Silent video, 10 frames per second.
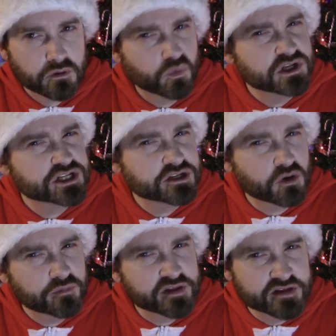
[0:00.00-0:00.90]
When she
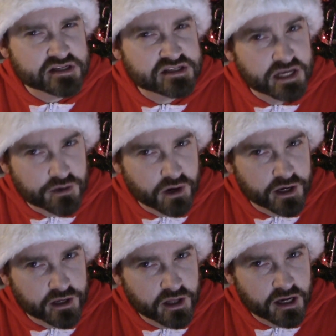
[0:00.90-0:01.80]
told me this later
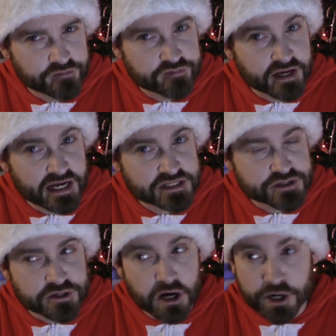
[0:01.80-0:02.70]
on in life, I
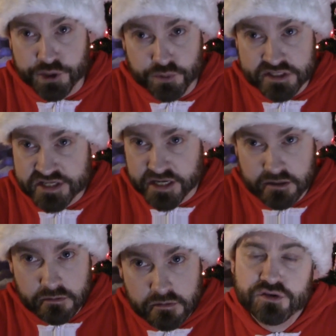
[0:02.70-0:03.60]
asked her, "Are you
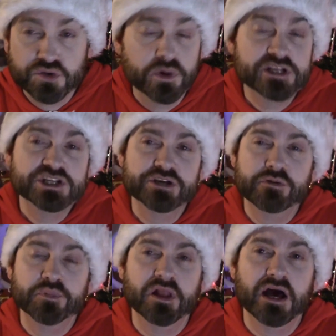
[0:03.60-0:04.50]
insane?" To which she
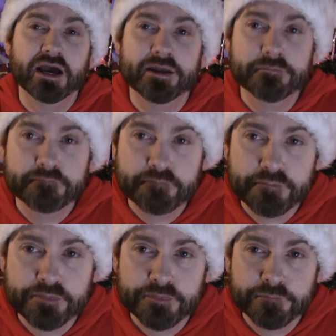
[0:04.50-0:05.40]
replied,
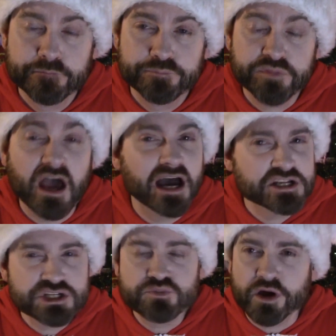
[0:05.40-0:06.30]
"I
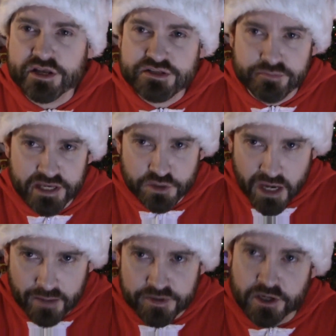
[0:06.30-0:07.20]
just wanted to make you
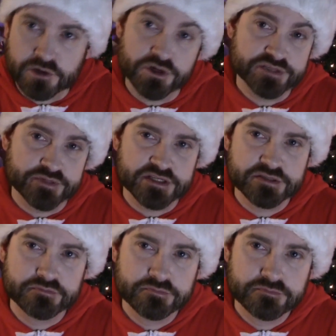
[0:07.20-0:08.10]
happy on
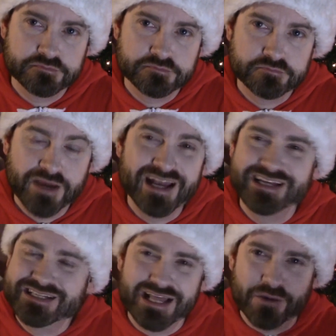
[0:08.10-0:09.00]
Christmas." And
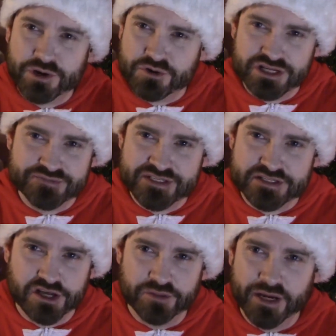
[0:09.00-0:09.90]
isn't that what Christmas
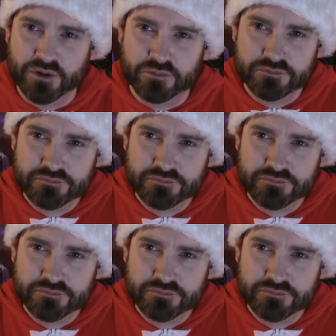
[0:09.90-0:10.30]
is all about?